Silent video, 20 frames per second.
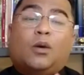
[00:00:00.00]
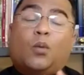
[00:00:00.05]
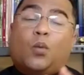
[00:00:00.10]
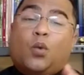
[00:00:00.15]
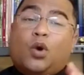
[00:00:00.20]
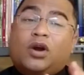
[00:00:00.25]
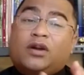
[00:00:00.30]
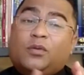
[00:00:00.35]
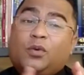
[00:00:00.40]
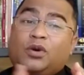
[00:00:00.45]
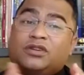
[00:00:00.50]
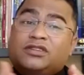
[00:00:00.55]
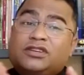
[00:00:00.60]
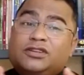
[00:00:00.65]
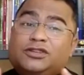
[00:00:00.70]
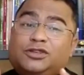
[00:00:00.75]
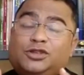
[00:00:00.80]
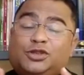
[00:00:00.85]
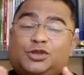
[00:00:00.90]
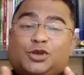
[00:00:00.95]
What was
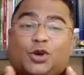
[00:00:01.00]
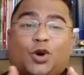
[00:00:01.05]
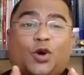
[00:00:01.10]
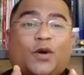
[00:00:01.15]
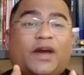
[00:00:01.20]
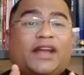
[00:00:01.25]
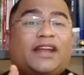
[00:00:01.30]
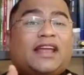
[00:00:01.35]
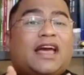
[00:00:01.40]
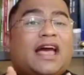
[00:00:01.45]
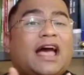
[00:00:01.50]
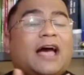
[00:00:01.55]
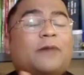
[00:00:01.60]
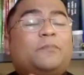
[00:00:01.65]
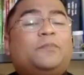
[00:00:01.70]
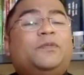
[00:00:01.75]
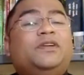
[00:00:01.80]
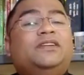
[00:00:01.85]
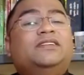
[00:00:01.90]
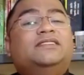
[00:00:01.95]
a joy and
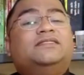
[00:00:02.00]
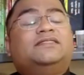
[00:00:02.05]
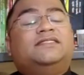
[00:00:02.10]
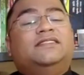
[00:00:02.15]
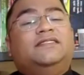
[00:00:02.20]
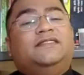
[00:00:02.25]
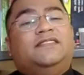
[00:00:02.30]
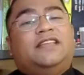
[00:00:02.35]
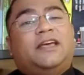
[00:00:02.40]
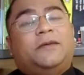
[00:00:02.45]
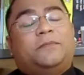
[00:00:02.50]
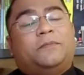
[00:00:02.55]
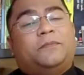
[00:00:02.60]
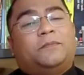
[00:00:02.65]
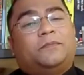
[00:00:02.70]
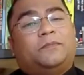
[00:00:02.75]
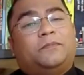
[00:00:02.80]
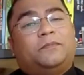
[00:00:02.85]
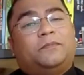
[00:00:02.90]
happiness in them?